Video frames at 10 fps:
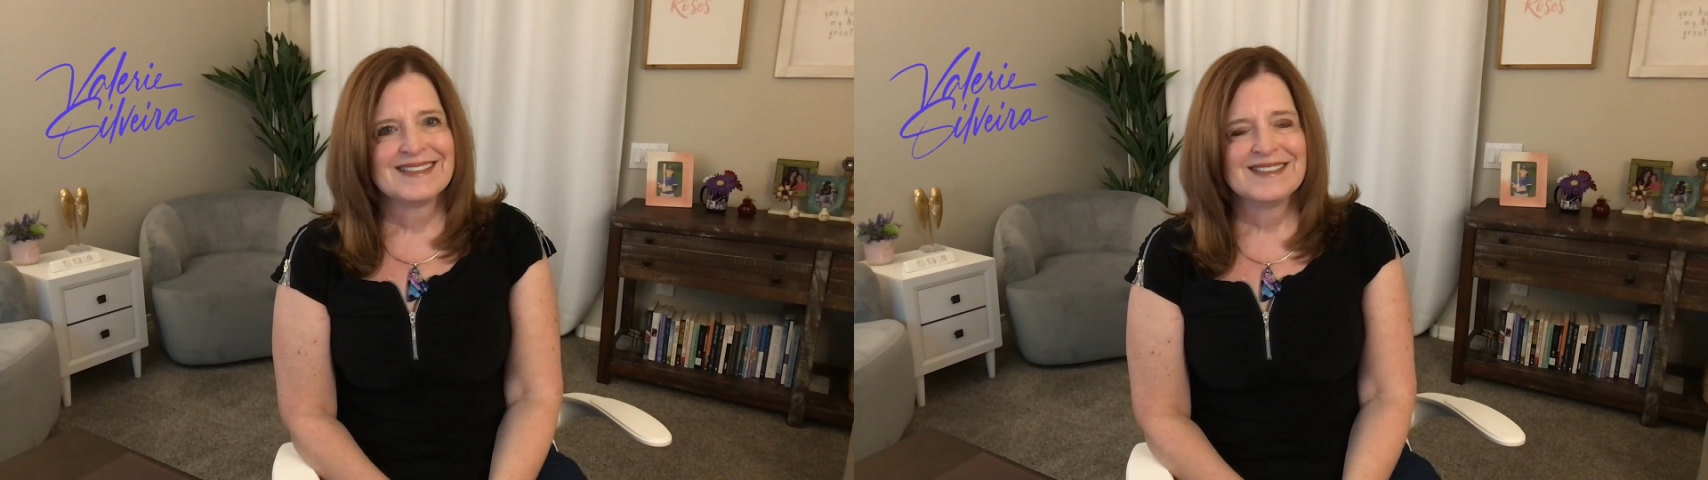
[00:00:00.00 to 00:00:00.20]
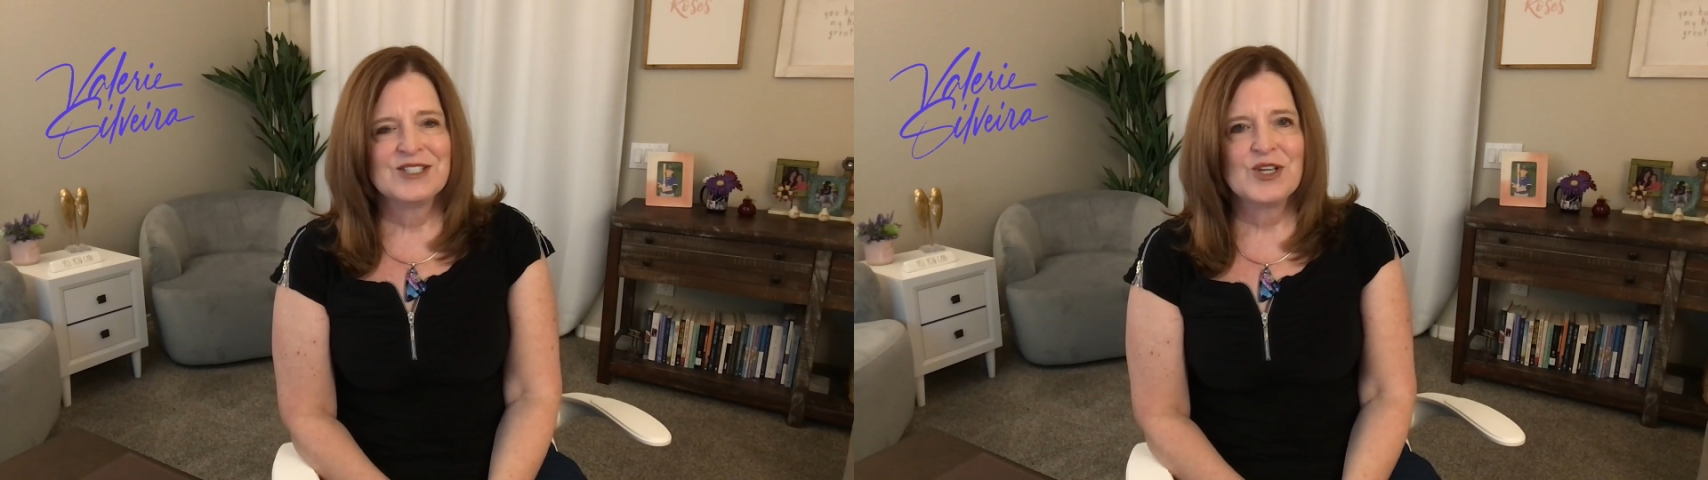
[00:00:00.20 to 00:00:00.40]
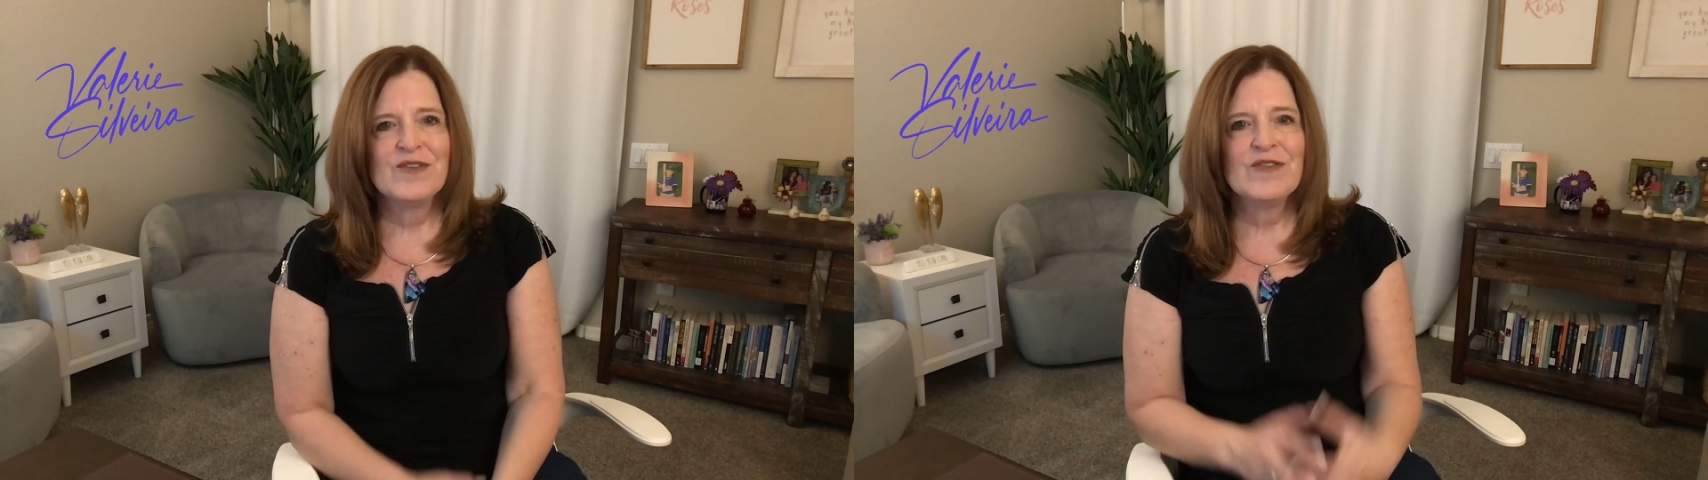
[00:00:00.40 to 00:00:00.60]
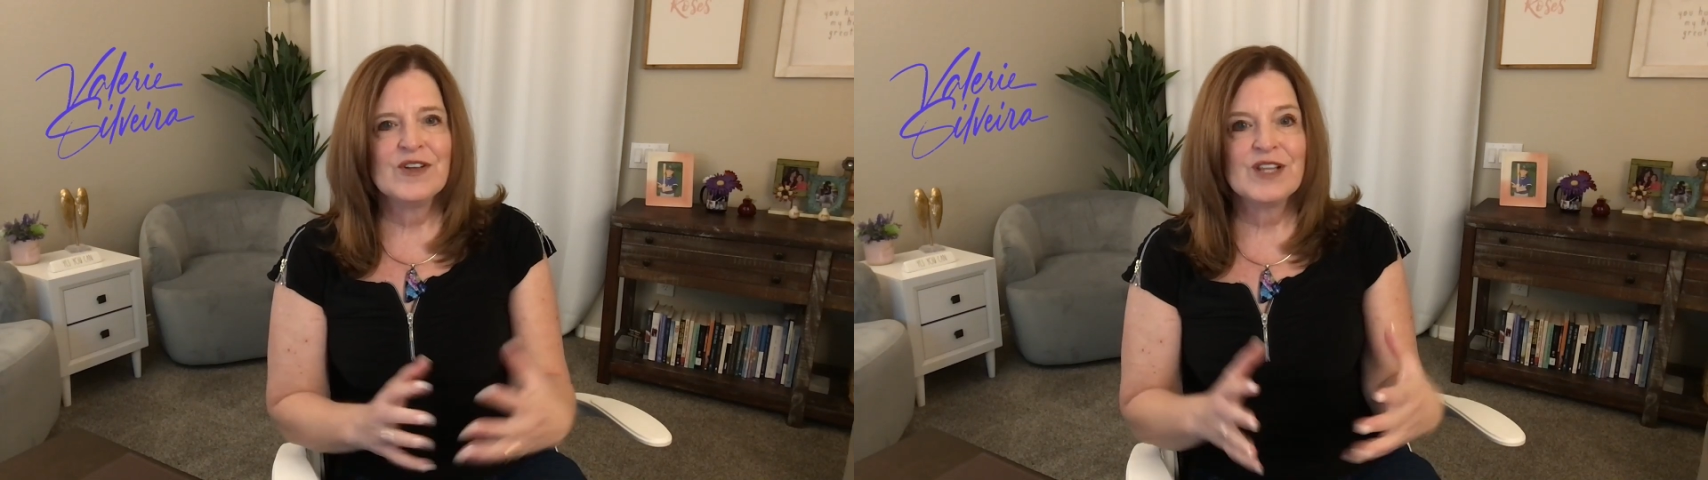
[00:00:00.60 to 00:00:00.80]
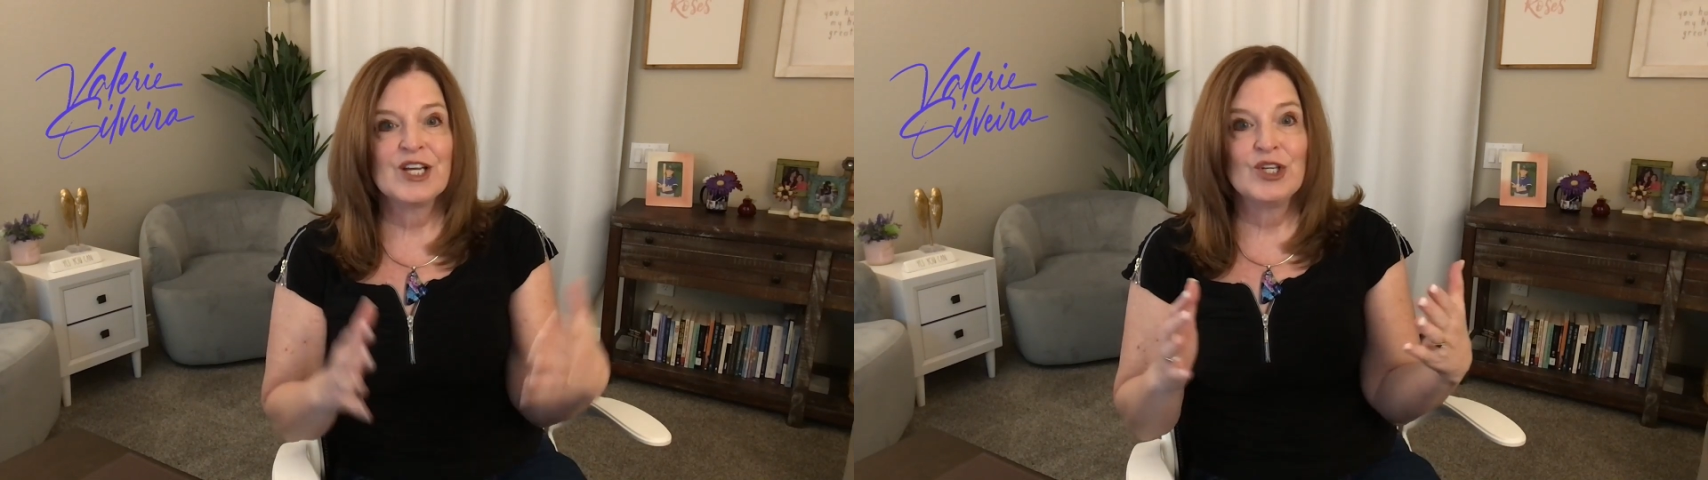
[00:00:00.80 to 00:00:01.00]
Do you ever feel
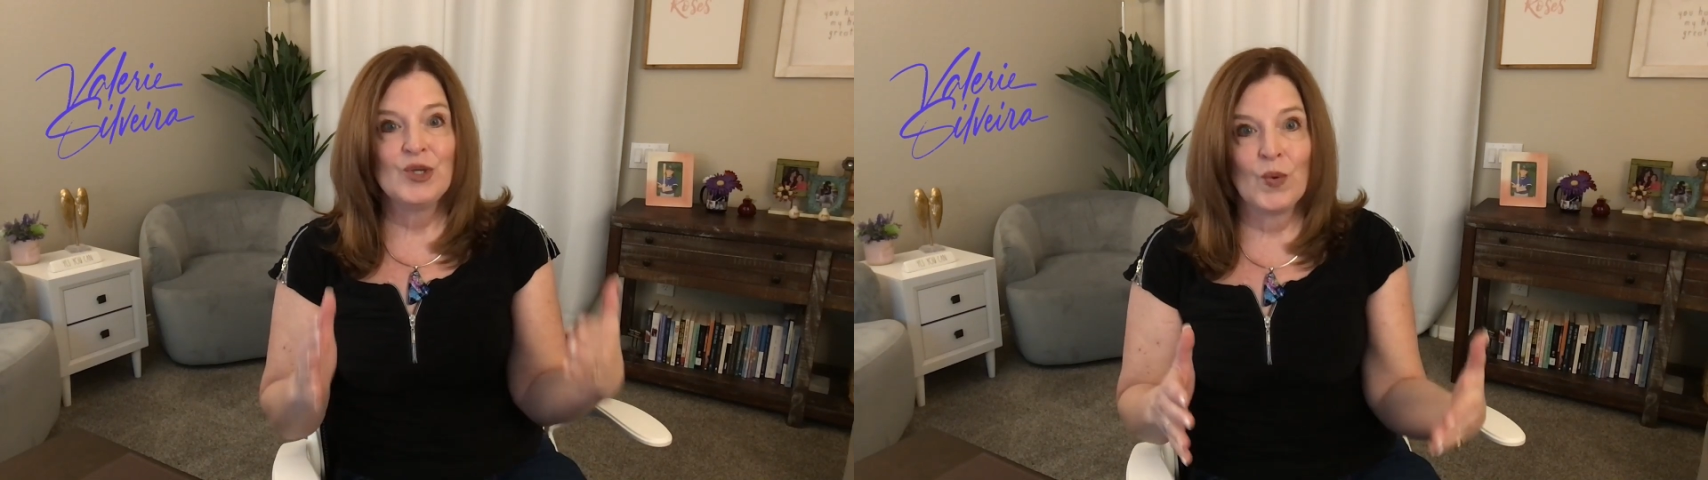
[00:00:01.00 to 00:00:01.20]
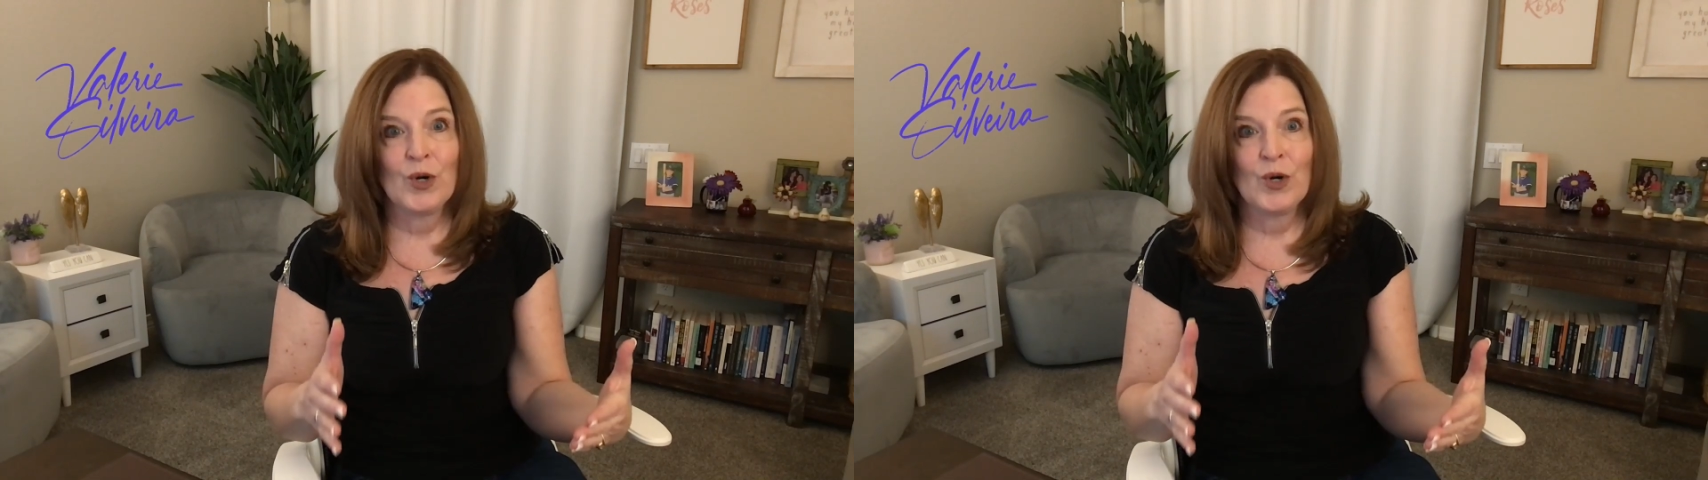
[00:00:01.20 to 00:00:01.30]
like you're